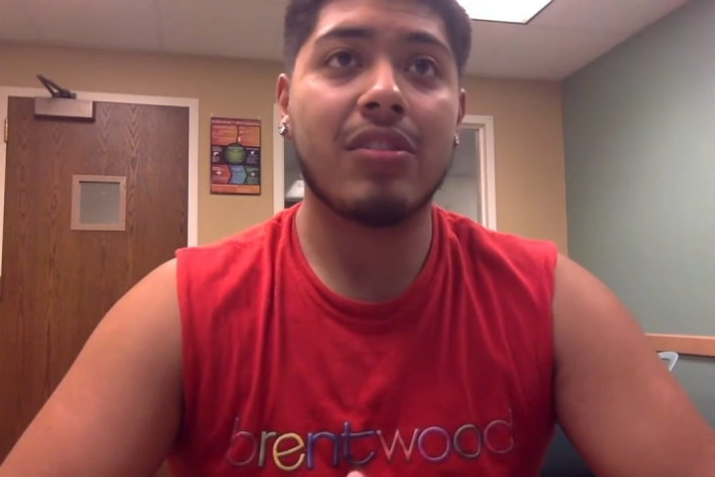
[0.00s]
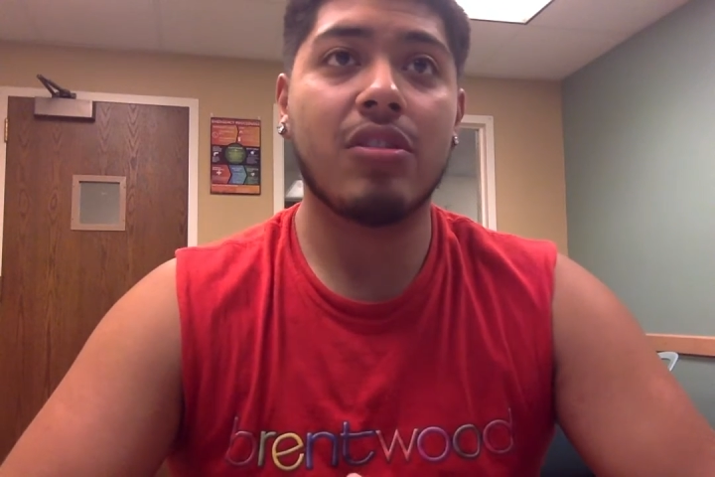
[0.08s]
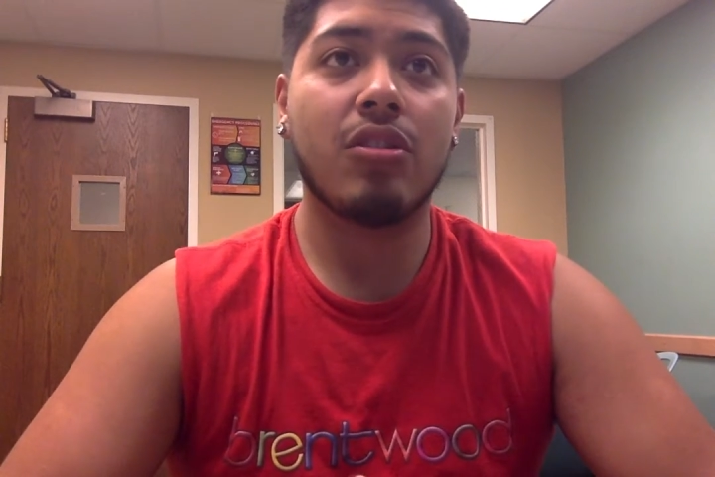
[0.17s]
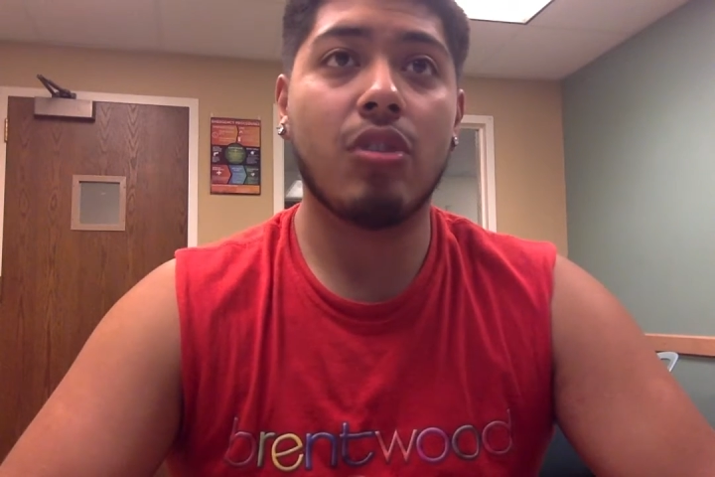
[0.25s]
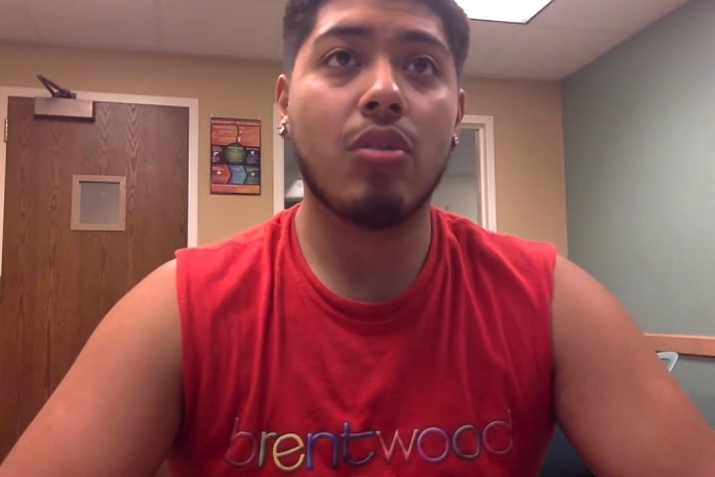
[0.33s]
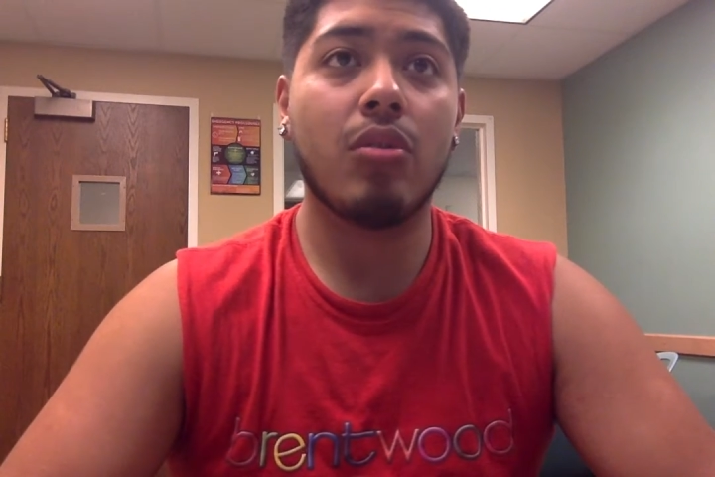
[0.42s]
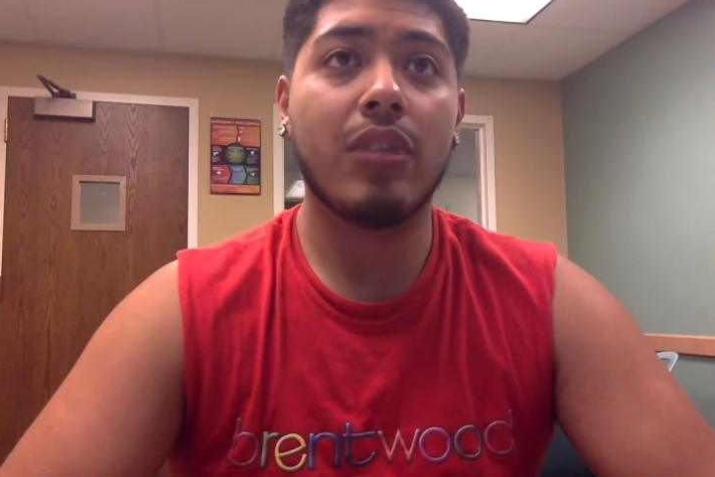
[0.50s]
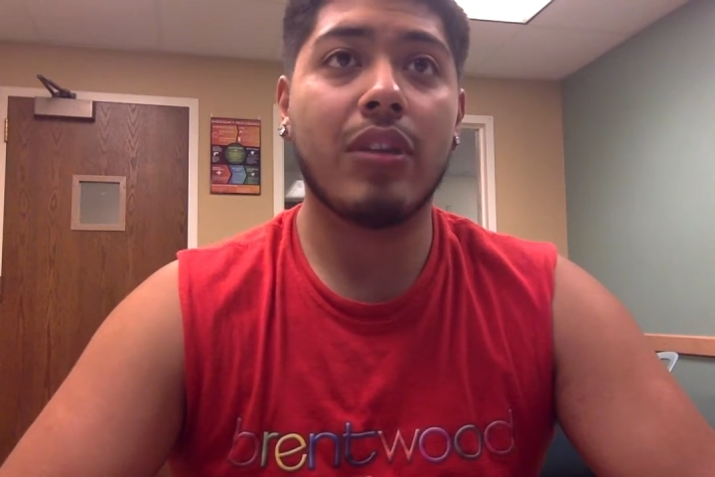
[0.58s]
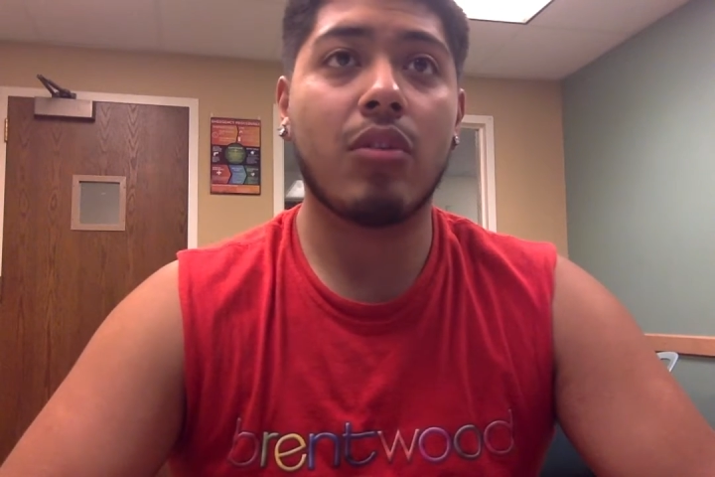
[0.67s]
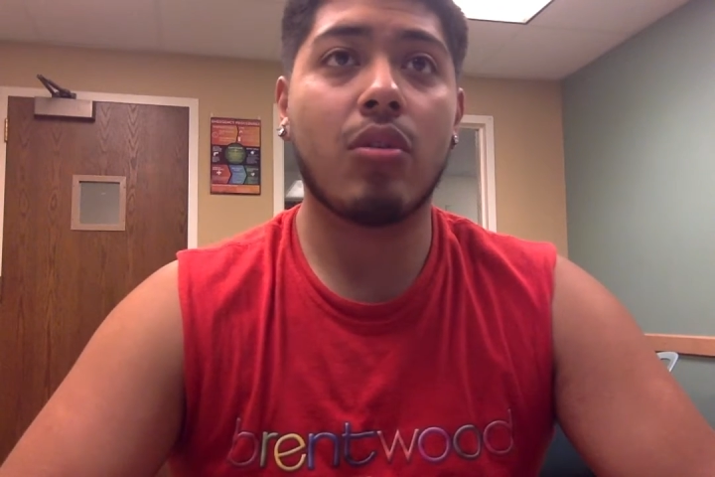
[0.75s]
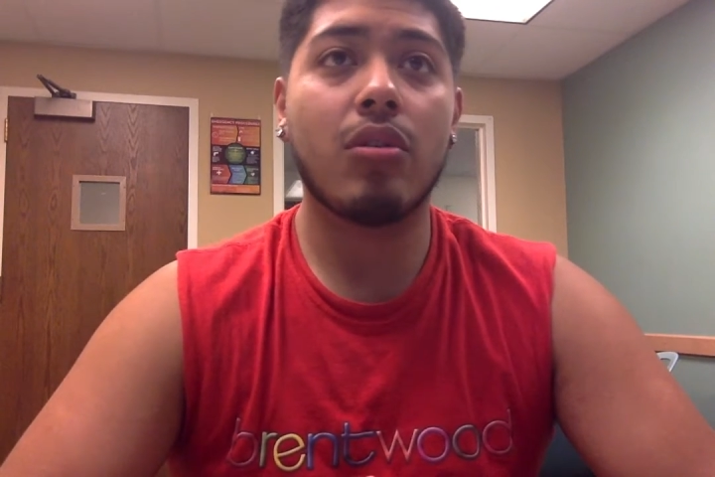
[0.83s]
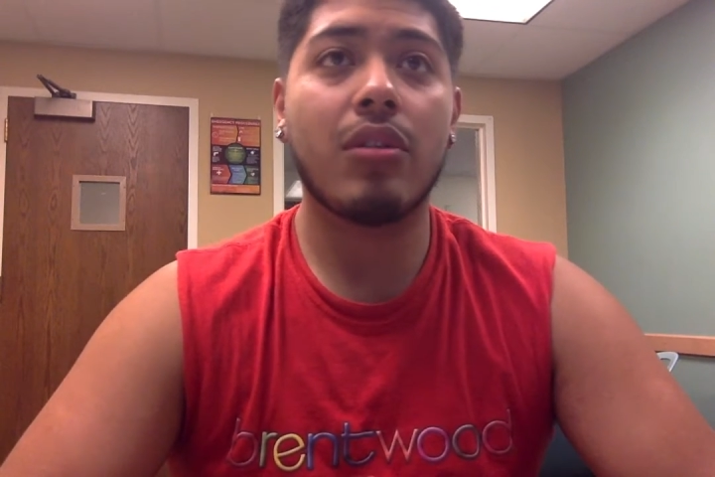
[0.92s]
an adult in
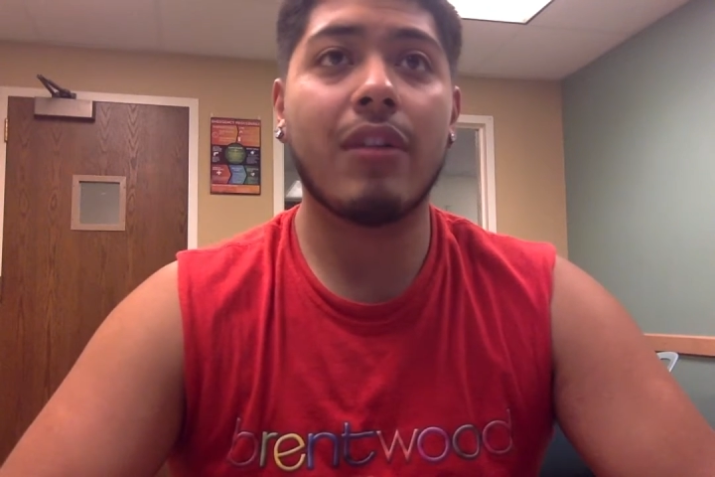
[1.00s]
court